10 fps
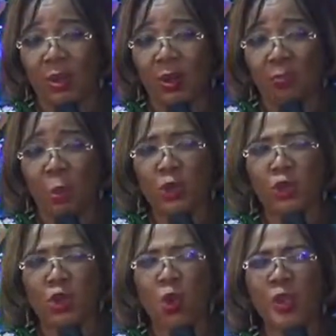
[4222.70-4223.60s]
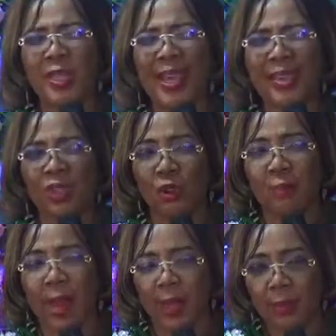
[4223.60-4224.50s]
But you go the extra
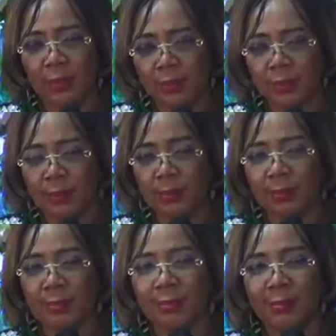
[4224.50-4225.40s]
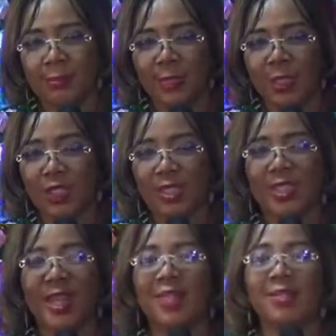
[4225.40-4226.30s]
mile. She
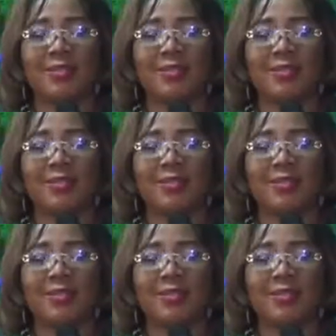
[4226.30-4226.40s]
said,